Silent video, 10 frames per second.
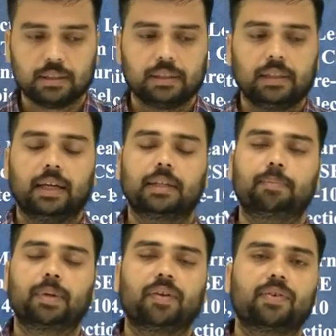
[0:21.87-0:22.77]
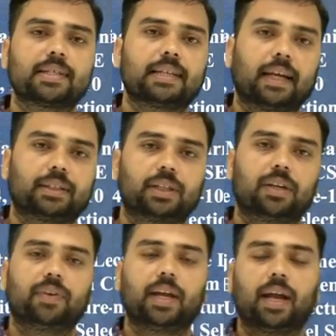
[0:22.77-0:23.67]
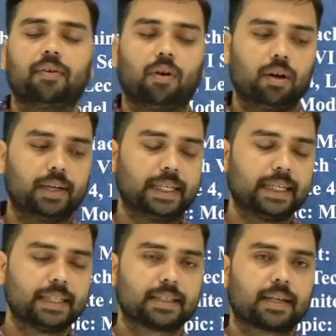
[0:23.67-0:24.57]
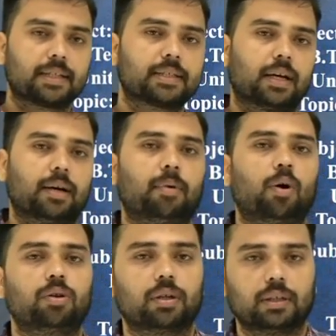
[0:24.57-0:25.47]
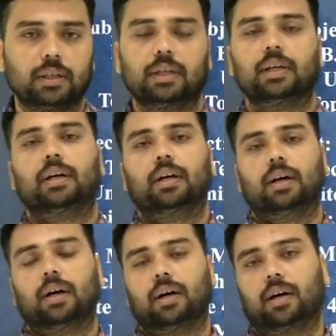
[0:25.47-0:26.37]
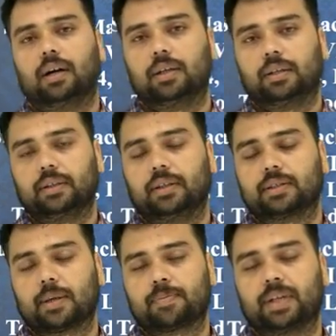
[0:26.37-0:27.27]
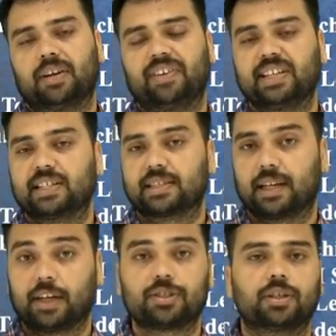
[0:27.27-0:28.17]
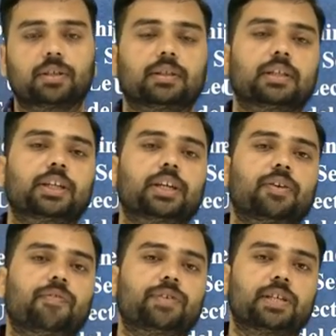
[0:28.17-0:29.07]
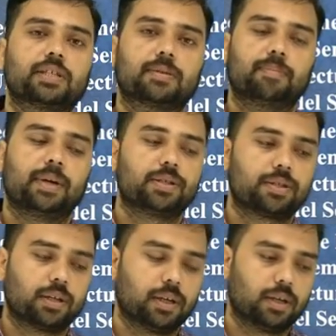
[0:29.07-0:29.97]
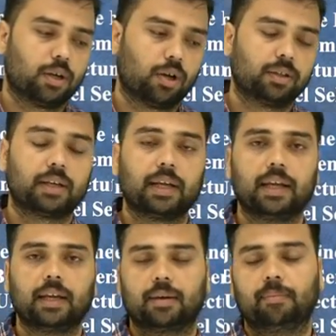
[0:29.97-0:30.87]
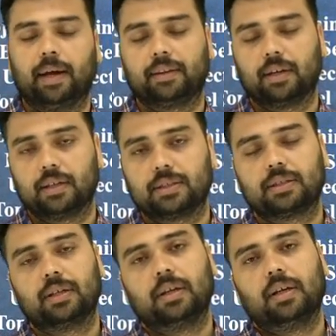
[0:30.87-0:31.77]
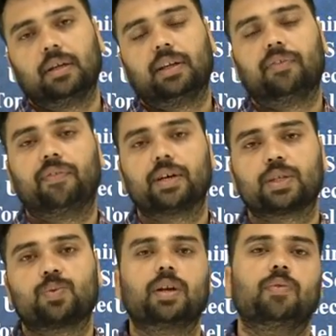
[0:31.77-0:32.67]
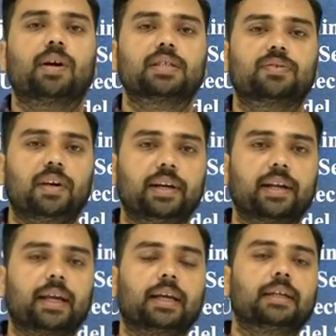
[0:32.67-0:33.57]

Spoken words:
The previous lecture we have already discussed about the subset feature selection, which is based on three methods. The first one was filtering,